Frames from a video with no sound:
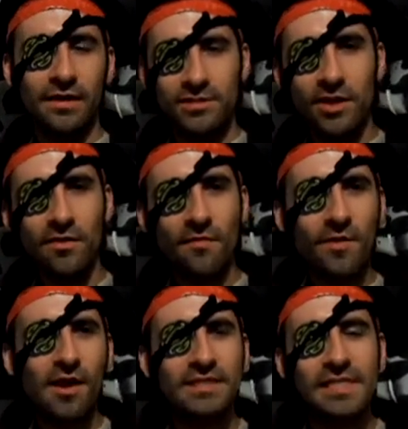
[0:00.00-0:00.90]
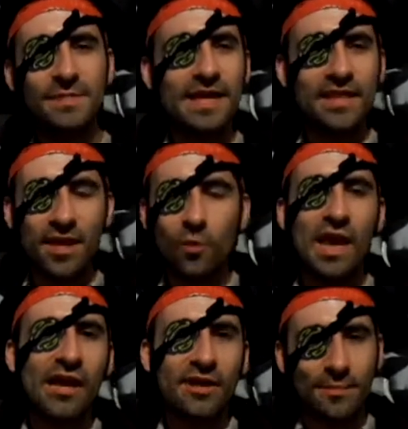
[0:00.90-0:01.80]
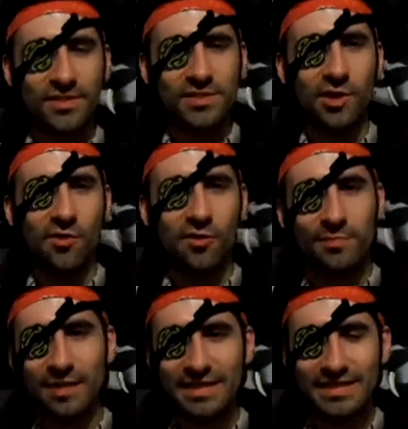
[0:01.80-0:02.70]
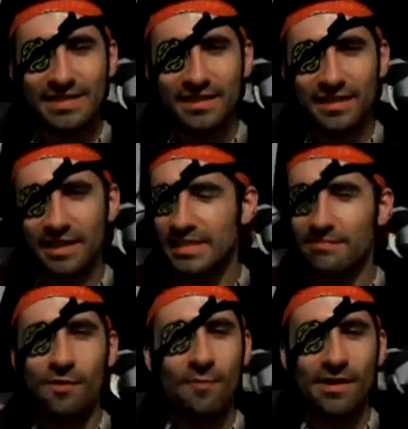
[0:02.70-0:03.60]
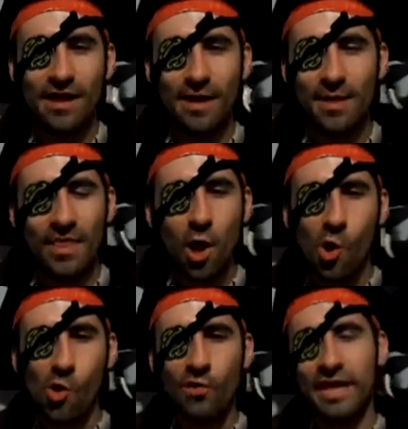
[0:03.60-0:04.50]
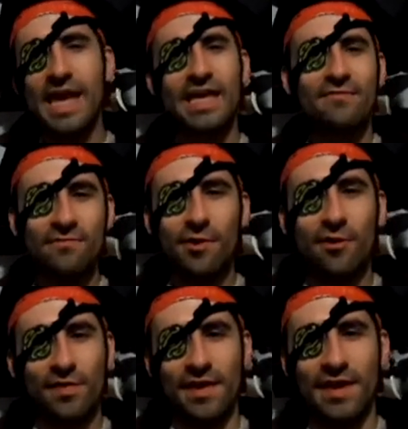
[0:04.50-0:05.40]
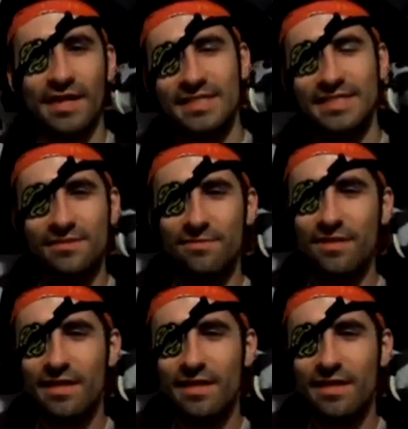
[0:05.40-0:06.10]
So, of course, this be another weird episode, but it's even weirder by the whole Cake and Fiona thing. It's